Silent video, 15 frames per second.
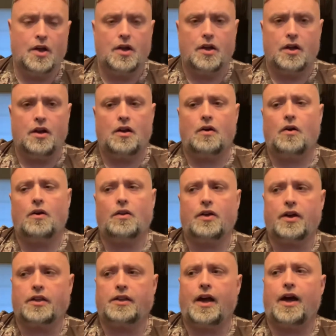oh, look
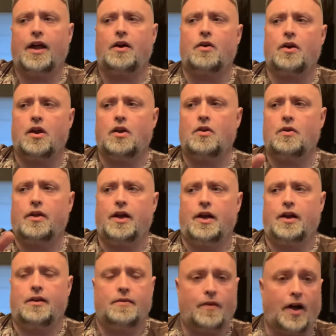at that, or like
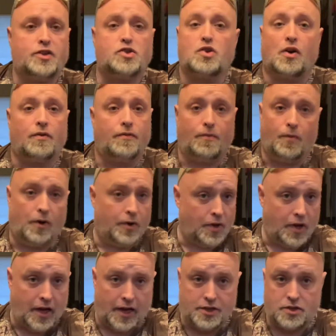
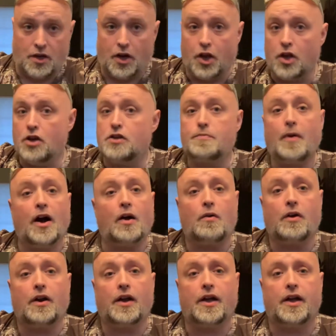I saw a huge buck one
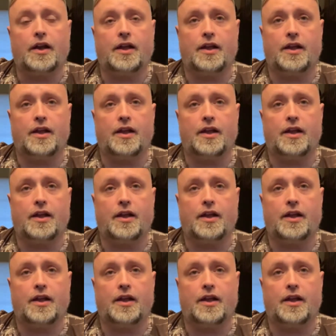night